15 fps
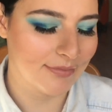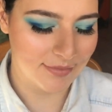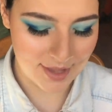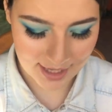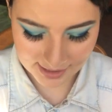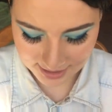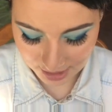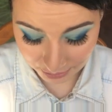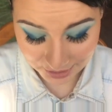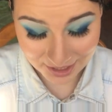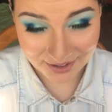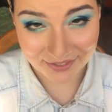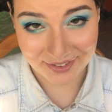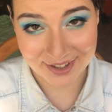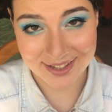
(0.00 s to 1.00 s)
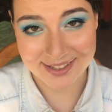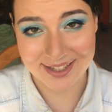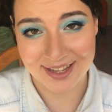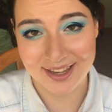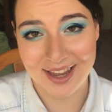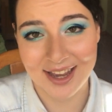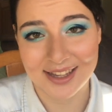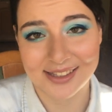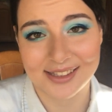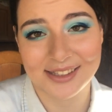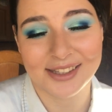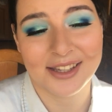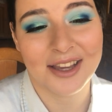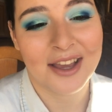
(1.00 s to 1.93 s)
That's how life is, I guess.